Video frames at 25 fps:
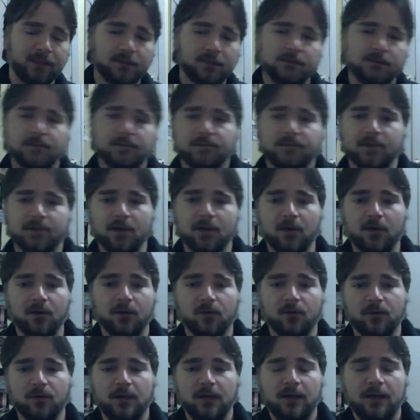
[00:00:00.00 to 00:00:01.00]

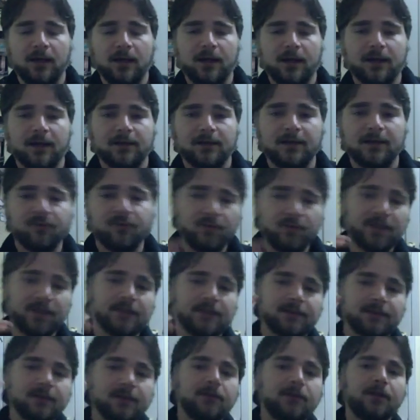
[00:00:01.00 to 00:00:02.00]
So if we
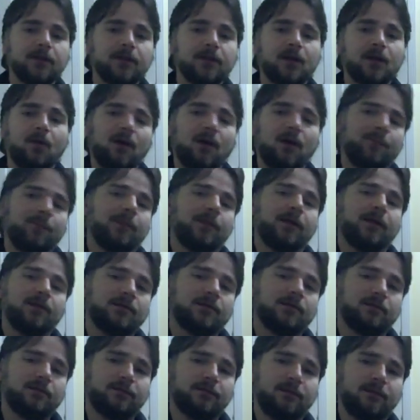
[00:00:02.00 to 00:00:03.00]
continue to go up
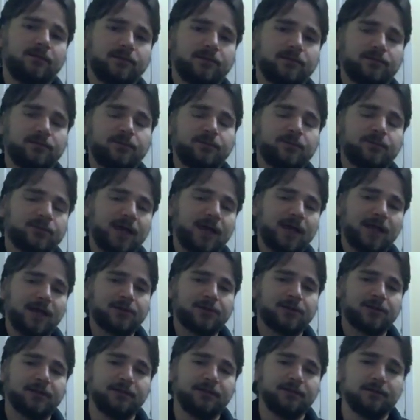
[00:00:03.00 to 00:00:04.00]
levels of
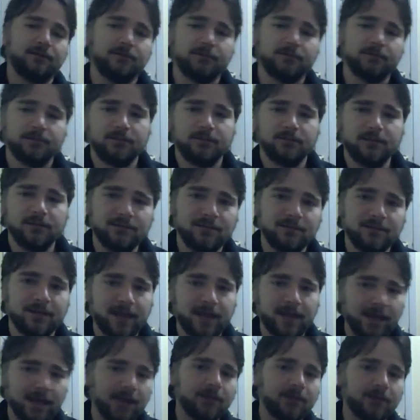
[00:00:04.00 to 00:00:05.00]
abstraction, you
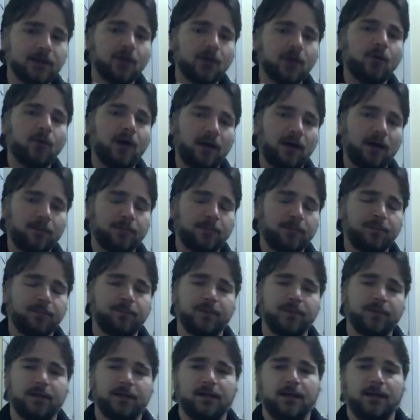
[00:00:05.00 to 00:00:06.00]
can go up
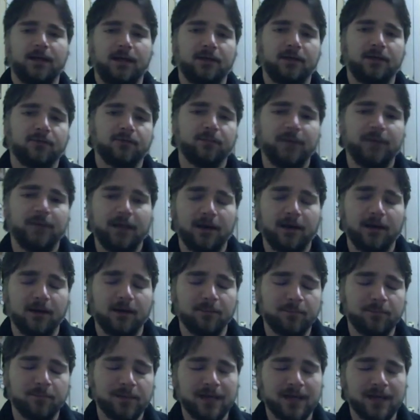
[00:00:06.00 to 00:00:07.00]
from
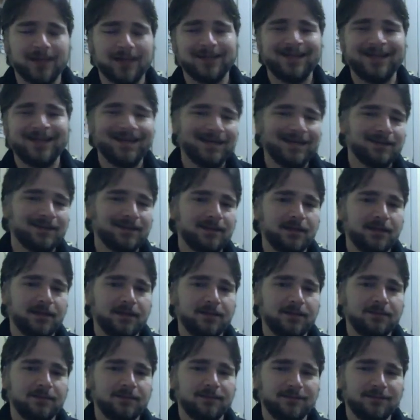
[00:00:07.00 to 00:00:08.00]
there, but
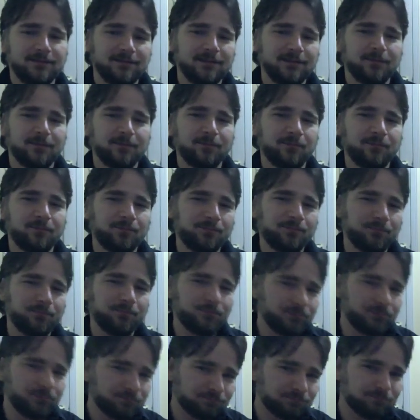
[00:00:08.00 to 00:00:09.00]
then you
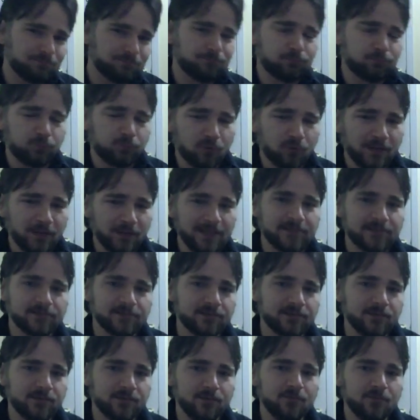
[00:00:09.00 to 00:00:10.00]
pretty
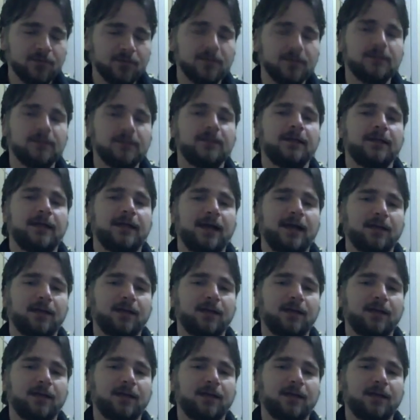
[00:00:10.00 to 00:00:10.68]
soon you get out of